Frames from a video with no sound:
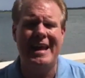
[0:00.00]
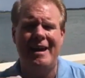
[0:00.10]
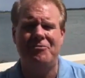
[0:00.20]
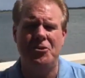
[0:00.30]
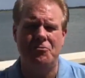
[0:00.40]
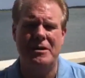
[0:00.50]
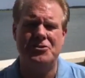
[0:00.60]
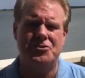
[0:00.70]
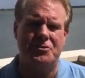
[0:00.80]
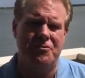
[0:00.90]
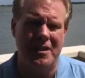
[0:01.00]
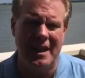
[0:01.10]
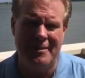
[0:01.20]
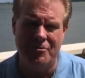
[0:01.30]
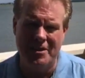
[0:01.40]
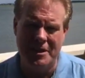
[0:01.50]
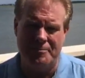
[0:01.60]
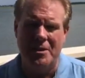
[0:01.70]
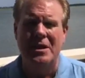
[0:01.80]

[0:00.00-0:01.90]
after you register for the live event.